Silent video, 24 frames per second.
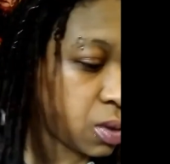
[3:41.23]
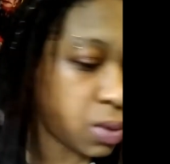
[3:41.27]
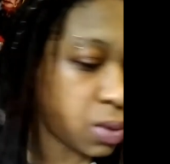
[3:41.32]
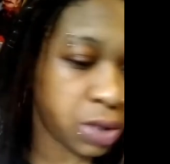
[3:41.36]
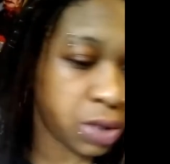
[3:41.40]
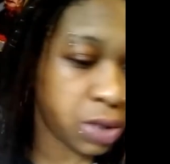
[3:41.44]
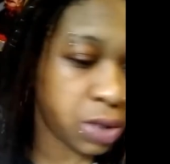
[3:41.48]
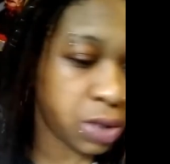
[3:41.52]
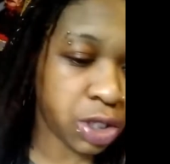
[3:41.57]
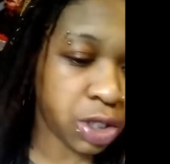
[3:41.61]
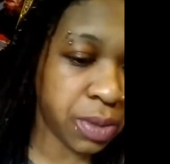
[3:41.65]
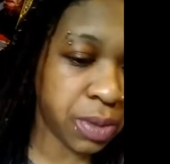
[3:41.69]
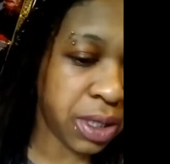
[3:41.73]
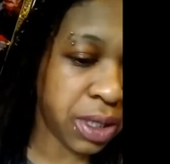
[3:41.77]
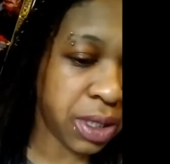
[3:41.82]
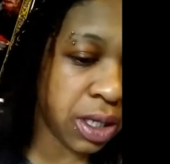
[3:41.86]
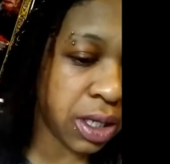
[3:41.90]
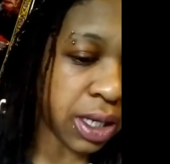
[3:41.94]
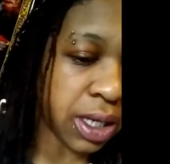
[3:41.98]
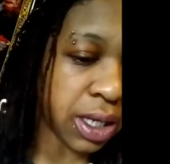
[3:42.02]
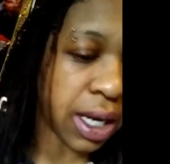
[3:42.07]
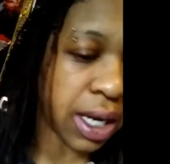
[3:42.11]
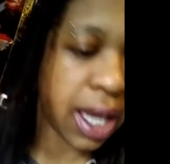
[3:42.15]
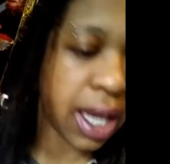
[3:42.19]
what you'll be
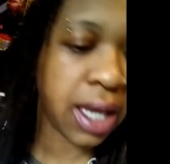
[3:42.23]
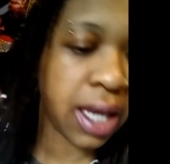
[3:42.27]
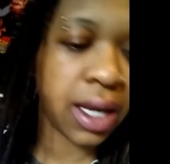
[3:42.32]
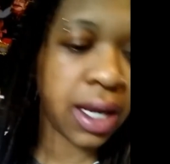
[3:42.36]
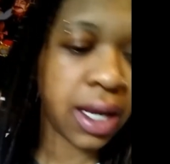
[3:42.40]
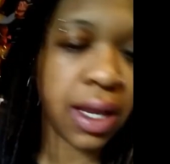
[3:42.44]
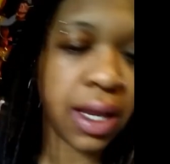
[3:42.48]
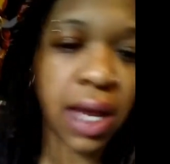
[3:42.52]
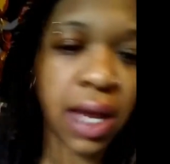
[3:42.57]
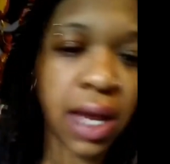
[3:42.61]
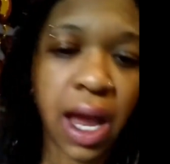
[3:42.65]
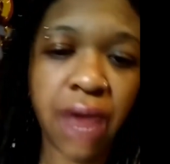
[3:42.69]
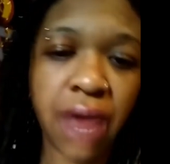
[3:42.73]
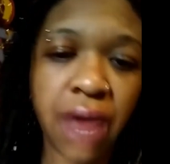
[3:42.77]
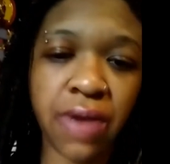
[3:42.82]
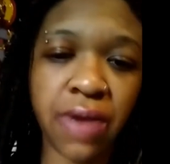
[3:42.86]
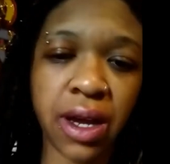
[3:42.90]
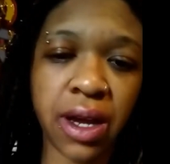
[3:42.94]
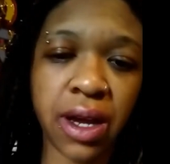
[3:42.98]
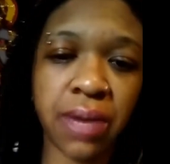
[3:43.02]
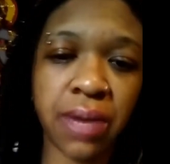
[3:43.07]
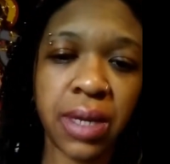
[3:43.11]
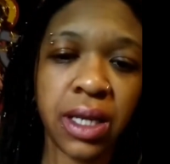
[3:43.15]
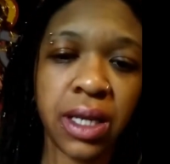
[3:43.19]
looking at. I
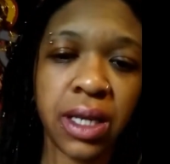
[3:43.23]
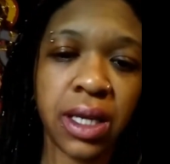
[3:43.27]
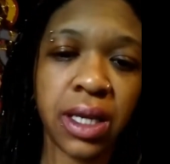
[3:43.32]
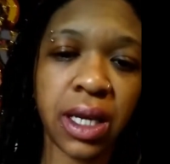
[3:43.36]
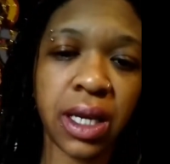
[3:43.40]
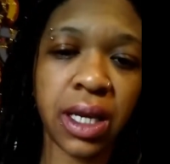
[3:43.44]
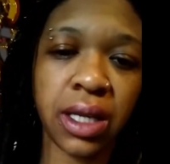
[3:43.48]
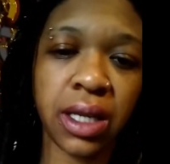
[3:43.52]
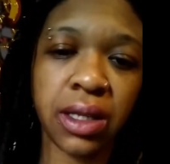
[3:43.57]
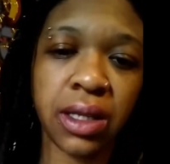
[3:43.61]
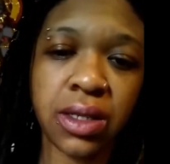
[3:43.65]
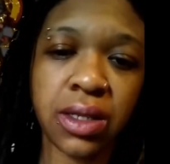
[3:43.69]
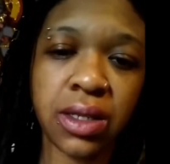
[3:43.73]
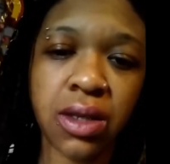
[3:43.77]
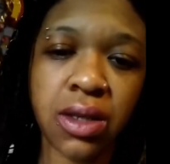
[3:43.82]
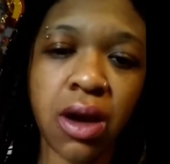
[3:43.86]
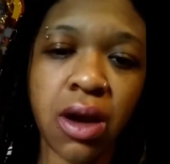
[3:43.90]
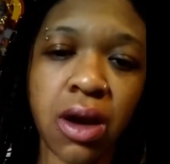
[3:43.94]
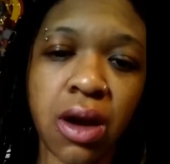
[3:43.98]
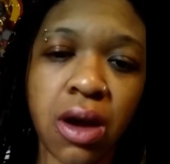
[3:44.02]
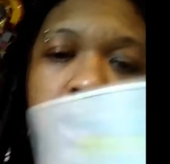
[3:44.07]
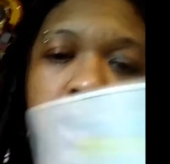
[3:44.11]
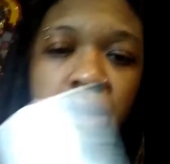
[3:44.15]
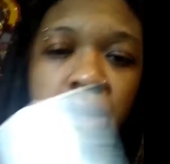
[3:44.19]
recommend getting this
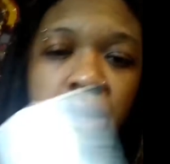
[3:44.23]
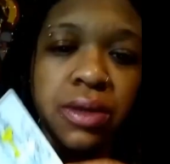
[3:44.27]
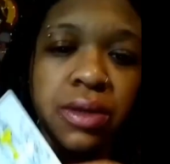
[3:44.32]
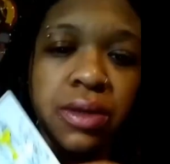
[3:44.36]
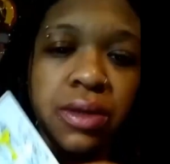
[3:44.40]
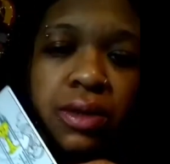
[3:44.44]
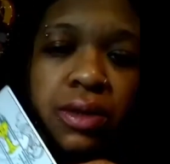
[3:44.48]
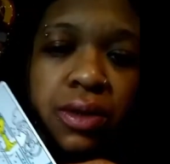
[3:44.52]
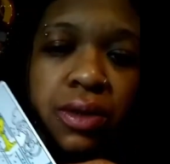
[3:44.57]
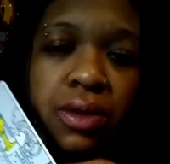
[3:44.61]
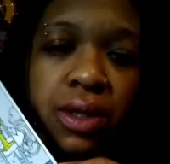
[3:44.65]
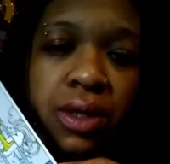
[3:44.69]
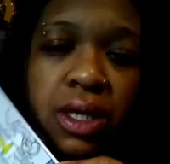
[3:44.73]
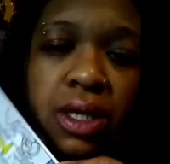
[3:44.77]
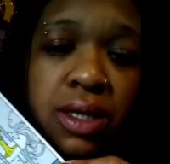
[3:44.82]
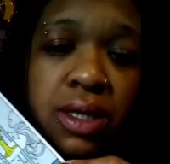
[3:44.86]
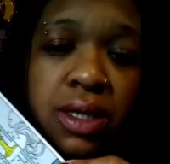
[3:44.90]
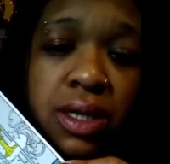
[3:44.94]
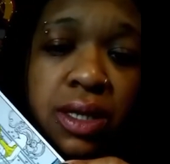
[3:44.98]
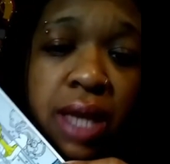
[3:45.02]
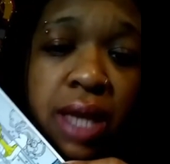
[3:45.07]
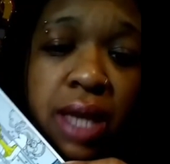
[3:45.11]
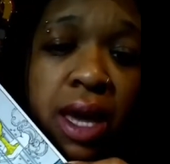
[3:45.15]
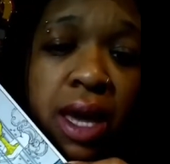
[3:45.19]
card,
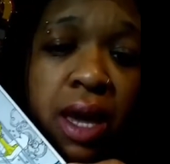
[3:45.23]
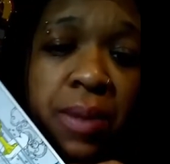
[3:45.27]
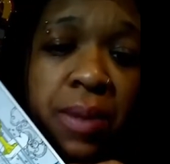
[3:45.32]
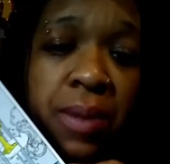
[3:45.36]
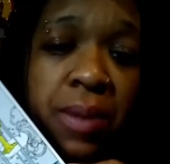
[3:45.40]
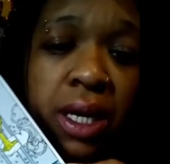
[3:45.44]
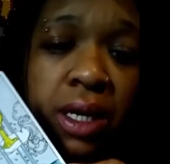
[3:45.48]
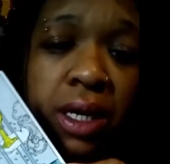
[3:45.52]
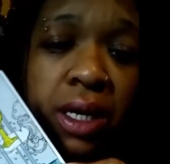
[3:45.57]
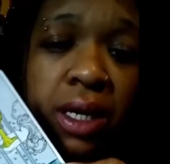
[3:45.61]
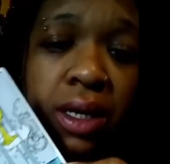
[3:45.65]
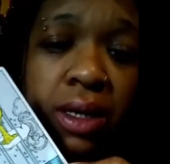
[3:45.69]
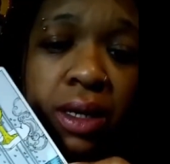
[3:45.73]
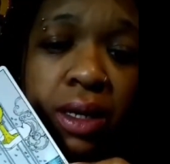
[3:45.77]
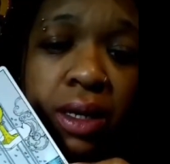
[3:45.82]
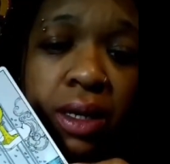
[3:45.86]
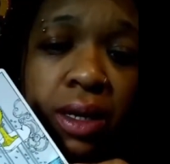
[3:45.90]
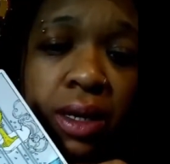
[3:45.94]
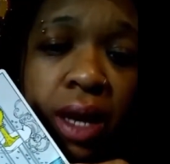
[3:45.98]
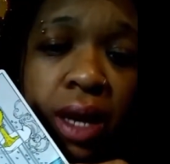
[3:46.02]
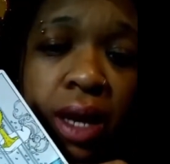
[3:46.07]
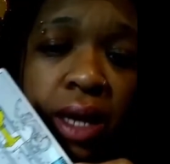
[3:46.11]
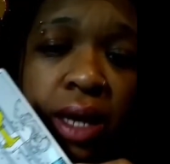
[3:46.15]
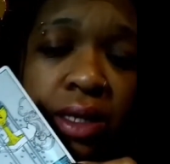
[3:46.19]
this deck, I
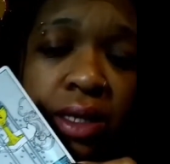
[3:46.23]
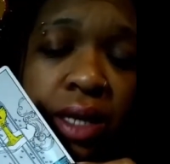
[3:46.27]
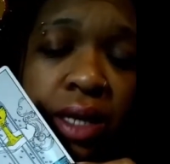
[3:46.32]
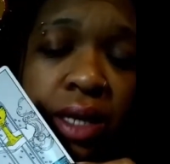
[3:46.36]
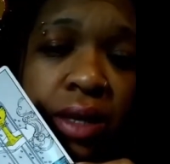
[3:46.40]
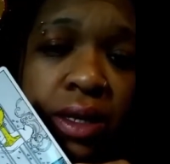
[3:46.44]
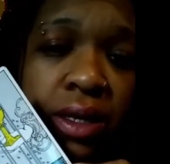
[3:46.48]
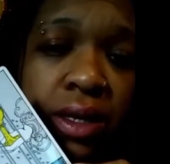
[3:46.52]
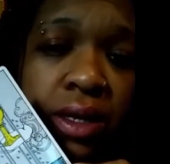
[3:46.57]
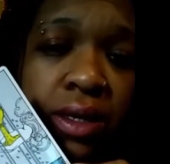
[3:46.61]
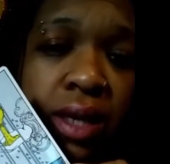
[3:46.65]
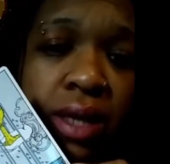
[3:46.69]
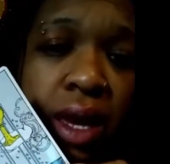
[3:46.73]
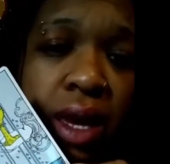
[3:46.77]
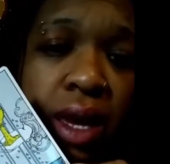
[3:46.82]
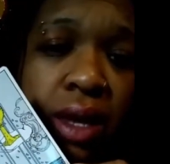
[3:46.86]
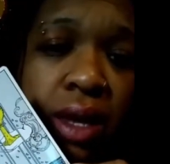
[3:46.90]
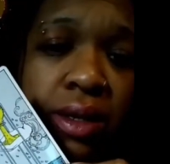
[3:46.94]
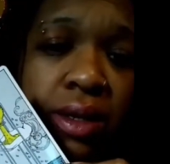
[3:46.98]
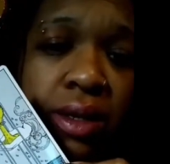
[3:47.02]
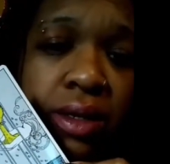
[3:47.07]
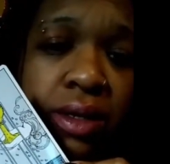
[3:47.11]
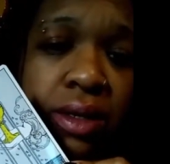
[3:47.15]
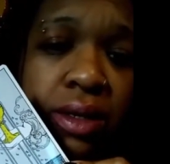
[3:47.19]
sell these
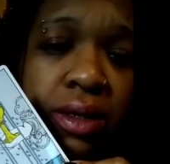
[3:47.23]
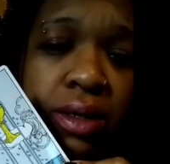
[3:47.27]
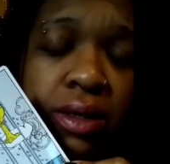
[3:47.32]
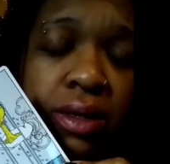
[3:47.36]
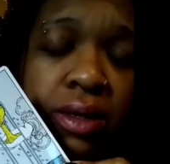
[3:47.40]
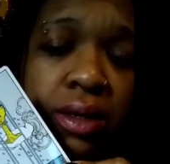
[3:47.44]
decks